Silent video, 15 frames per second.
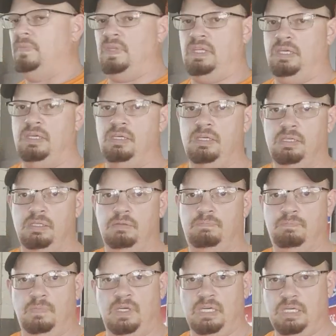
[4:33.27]
he
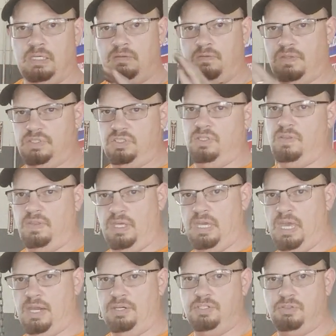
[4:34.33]

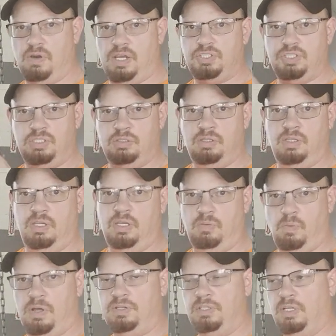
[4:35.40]
had a direction that he
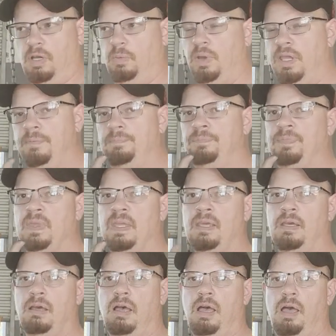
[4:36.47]
wanted to go in
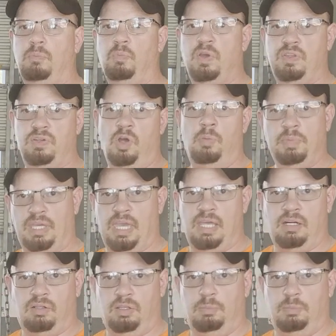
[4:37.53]
with no mechanical